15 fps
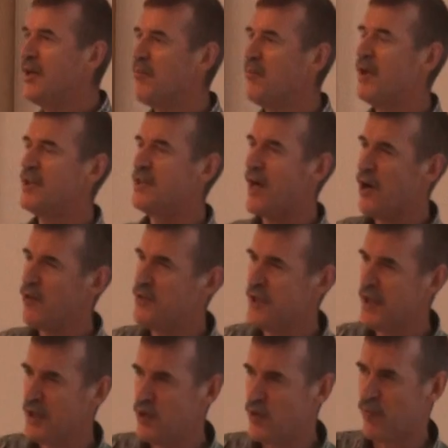but
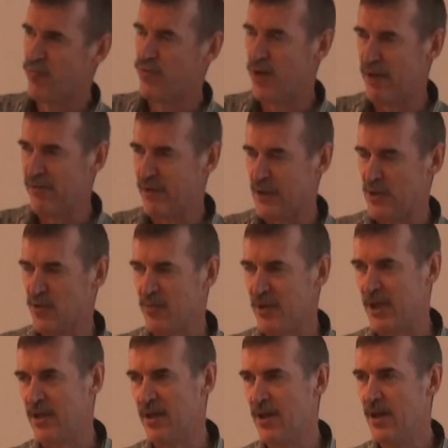outside your private
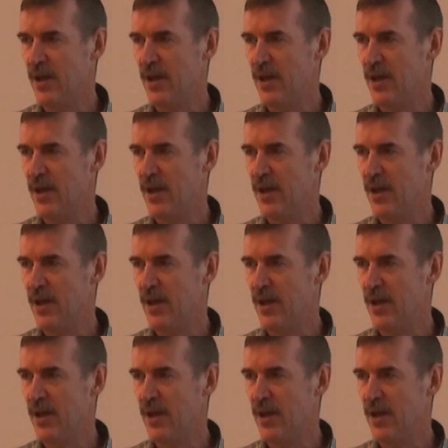domain.